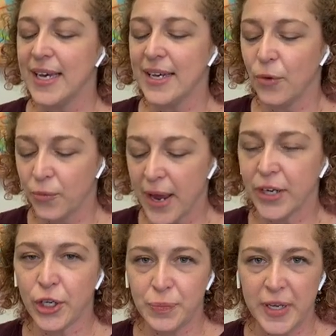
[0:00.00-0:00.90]
read a
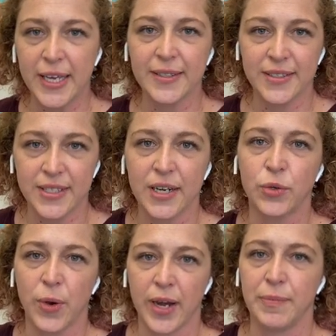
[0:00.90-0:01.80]
good bit and studied
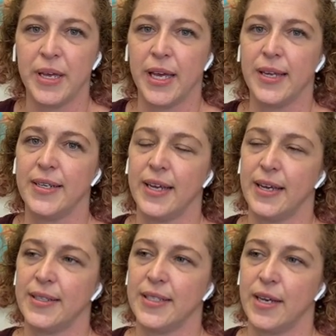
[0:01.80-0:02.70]
quite a bit,
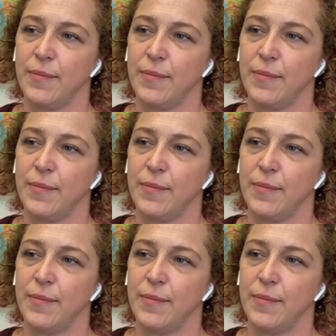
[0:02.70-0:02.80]
and